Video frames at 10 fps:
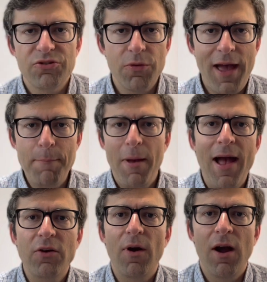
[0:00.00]
with that
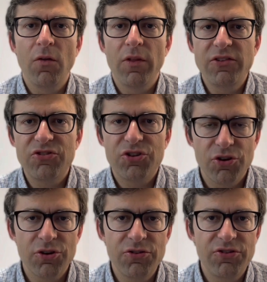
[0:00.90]
background, let's
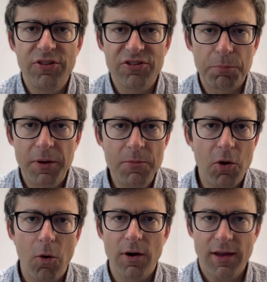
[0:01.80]
turn to the Supreme
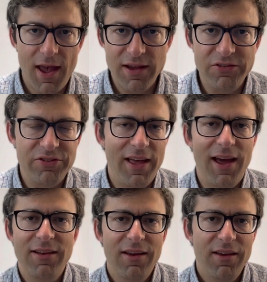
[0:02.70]
Court case
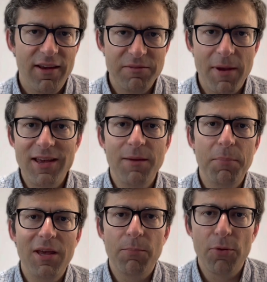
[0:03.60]
that is making
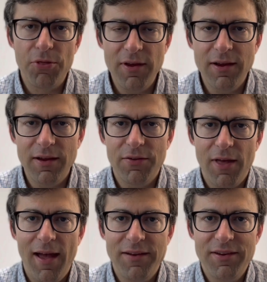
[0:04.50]
people think
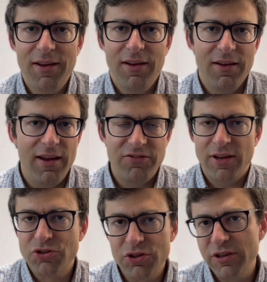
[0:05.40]
that
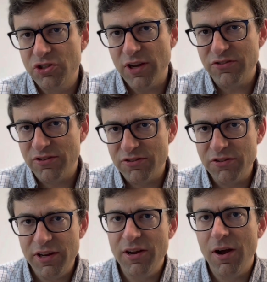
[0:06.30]
essentially Justice
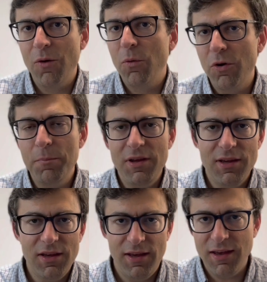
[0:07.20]
Alito will
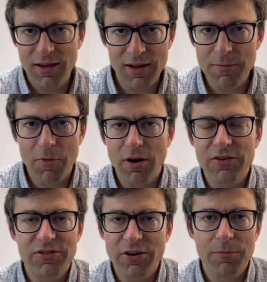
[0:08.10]
be kicking Mark
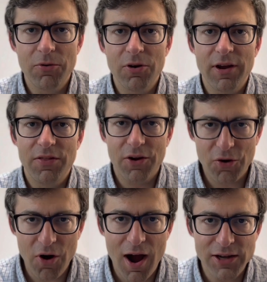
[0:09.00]
Zuckerberg in the
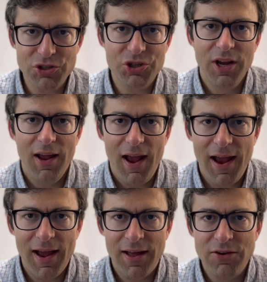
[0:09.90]
crotch
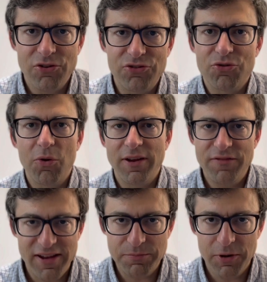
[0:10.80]
and destroying
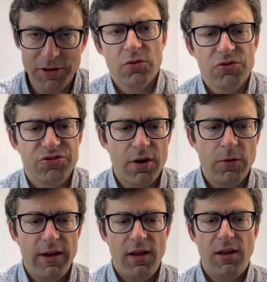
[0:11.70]
Facebook.
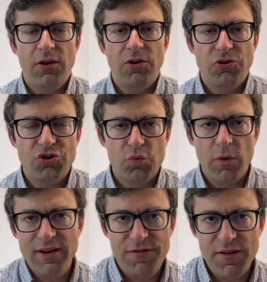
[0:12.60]
So in
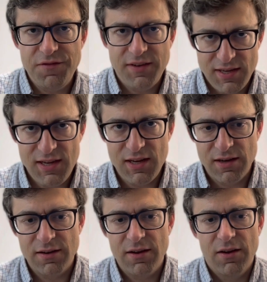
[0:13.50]

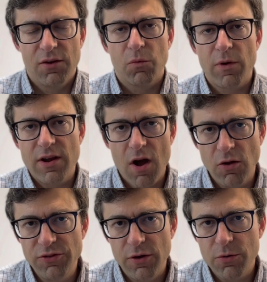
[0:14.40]
2015,
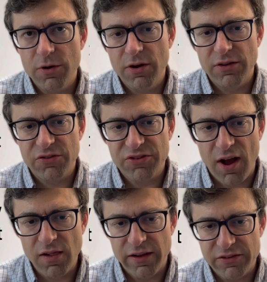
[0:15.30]
Reynaldo
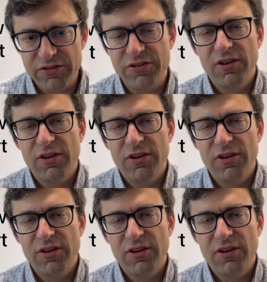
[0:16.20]
Gonzalez